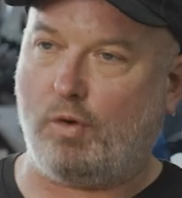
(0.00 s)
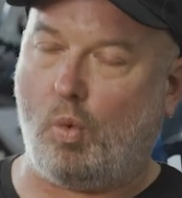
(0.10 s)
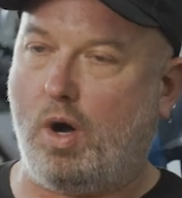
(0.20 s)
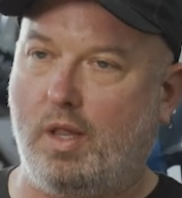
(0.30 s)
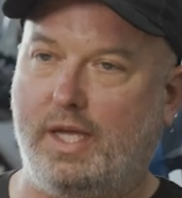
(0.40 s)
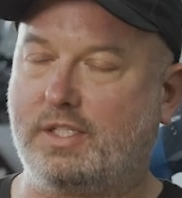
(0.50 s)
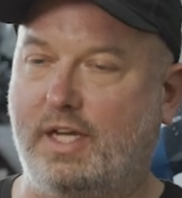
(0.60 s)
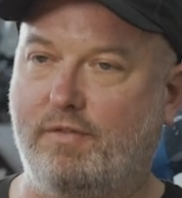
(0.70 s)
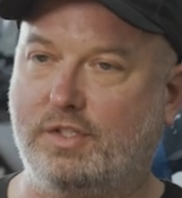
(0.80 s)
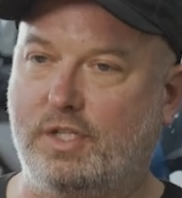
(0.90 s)
of a wall
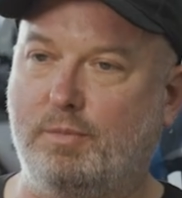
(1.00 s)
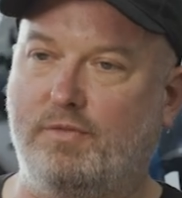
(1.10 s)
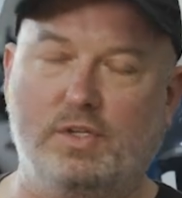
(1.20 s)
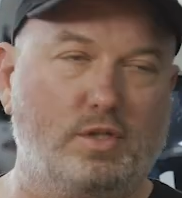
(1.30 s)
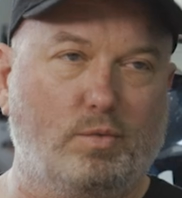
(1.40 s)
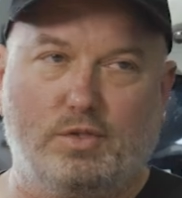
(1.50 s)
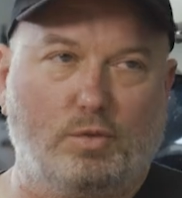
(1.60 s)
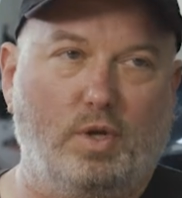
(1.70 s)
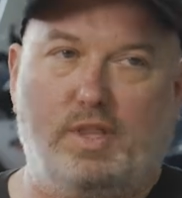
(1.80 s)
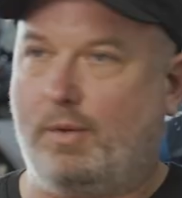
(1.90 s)
outside of a subdivision, which is
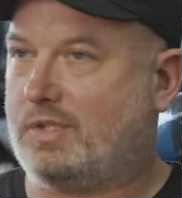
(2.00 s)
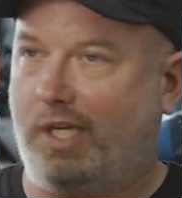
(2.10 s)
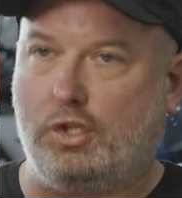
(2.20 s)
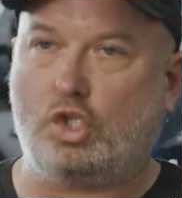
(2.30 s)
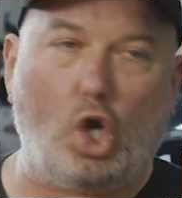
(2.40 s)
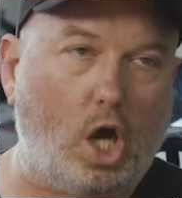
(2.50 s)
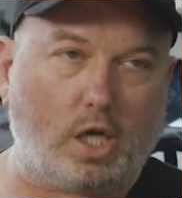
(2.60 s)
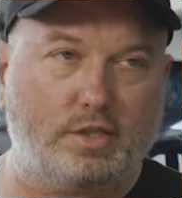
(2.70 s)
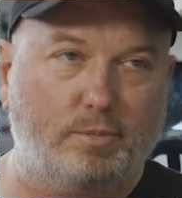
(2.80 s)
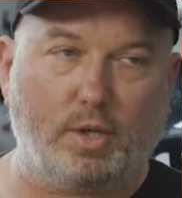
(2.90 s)
a weird thing. It was like in
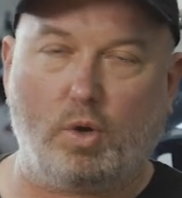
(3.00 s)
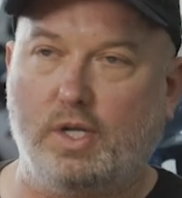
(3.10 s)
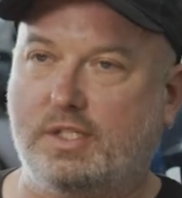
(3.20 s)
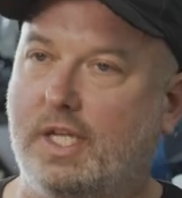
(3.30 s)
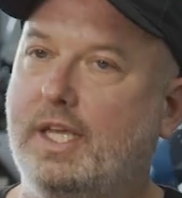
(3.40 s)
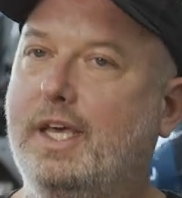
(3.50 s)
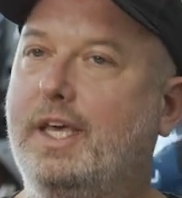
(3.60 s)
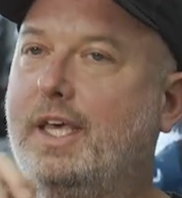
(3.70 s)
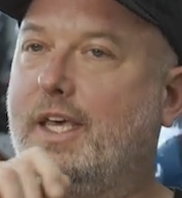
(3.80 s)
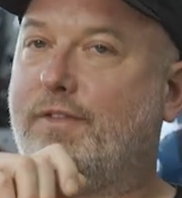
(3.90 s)
chalk. Somebody wrote it, said,
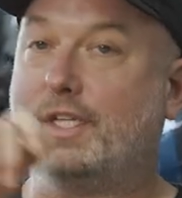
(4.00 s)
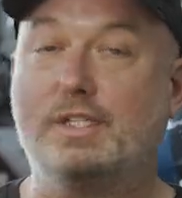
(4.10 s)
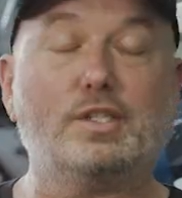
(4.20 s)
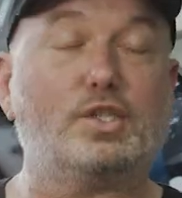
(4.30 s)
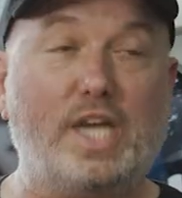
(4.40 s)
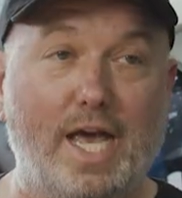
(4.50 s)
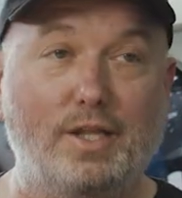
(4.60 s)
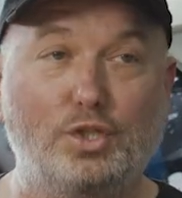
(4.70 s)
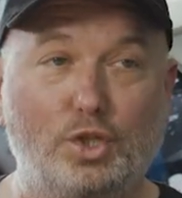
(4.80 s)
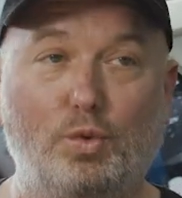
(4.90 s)
if it doesn't
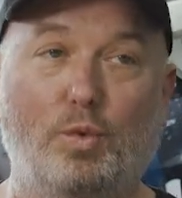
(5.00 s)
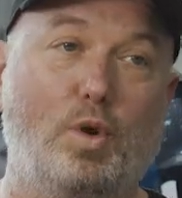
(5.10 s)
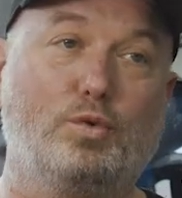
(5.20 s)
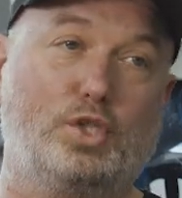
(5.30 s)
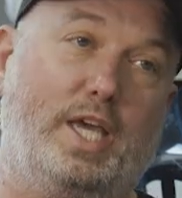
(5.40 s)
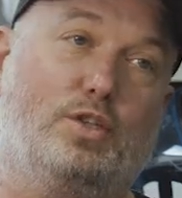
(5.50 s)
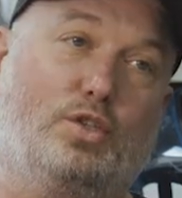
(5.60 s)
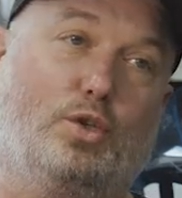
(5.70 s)
challenge you, it won't change